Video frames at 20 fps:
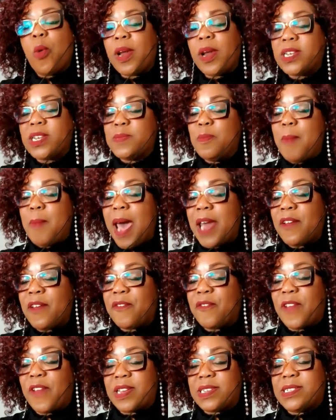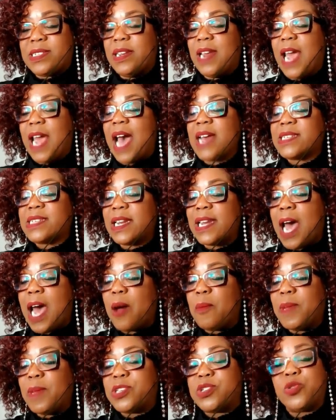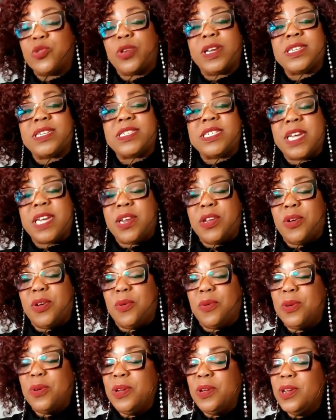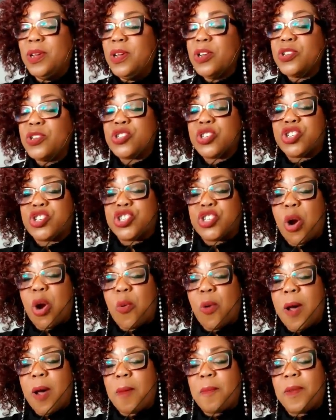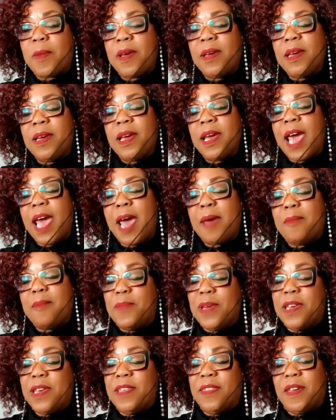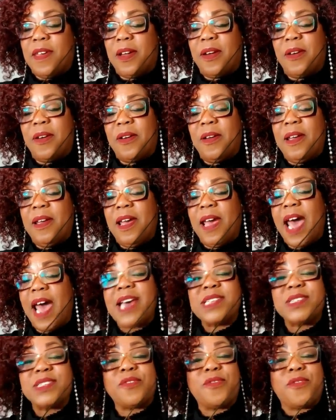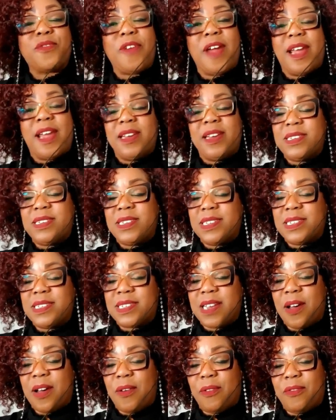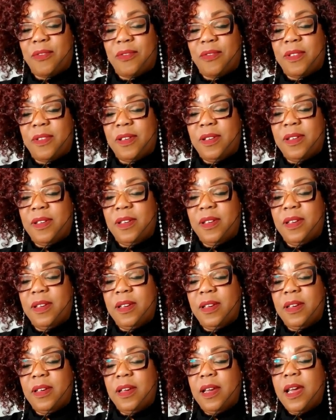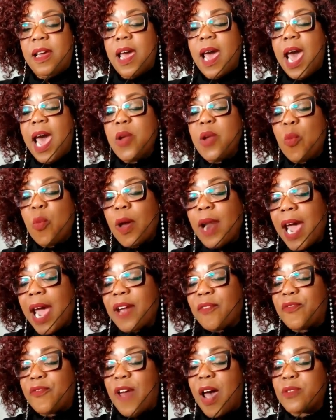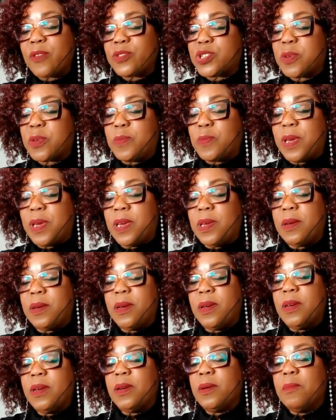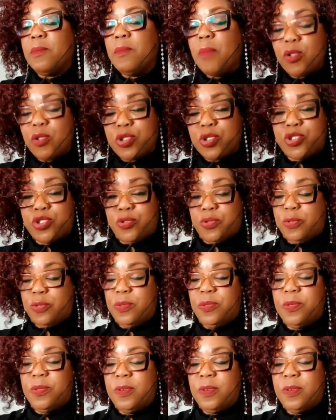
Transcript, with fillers: what is manifested has allowed me to continue to show up, be there as a friend to self. And what I have found to be most true